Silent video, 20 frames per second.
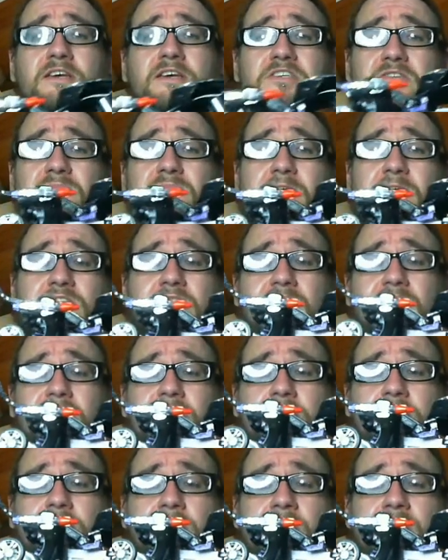I especially
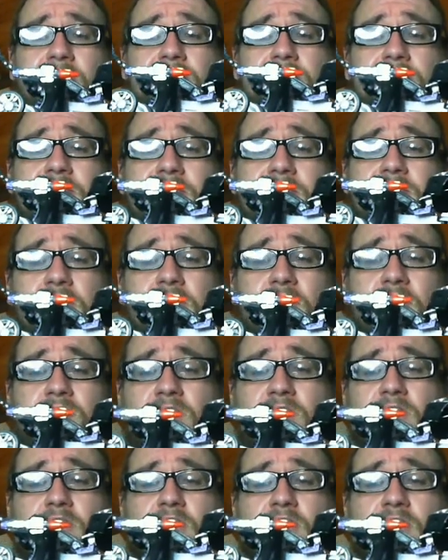like the way they did the sort of
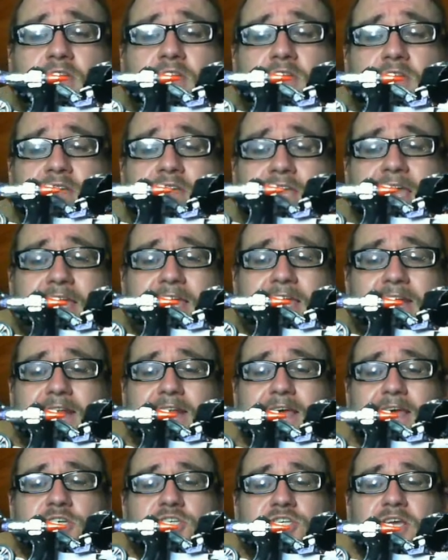cat
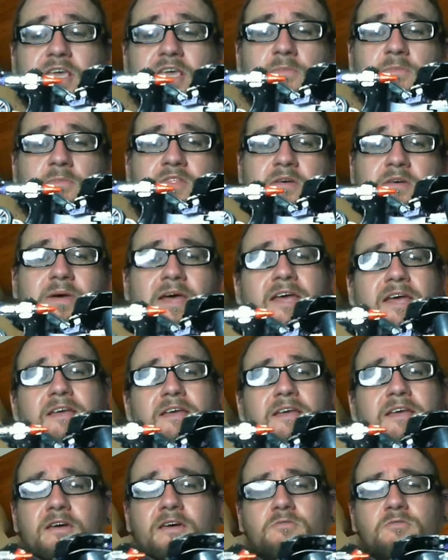leg shape on the
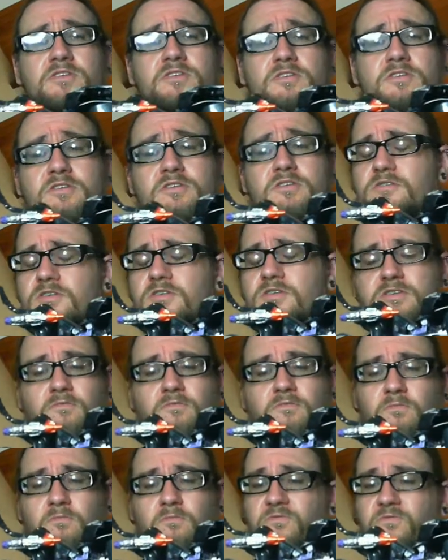back there, which is just
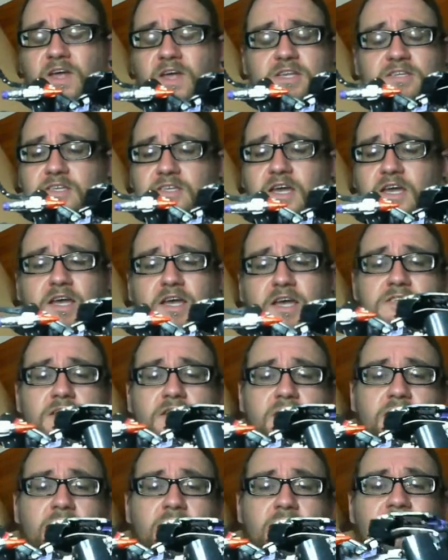
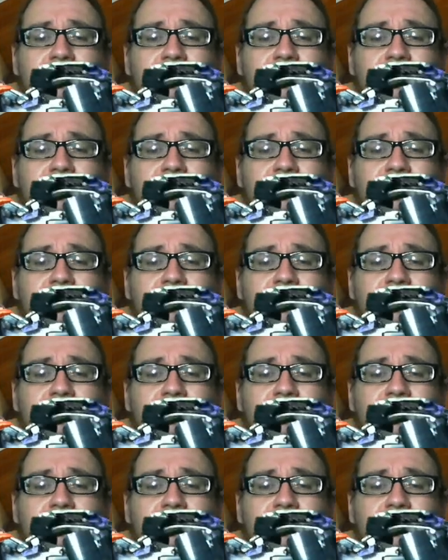fantastic.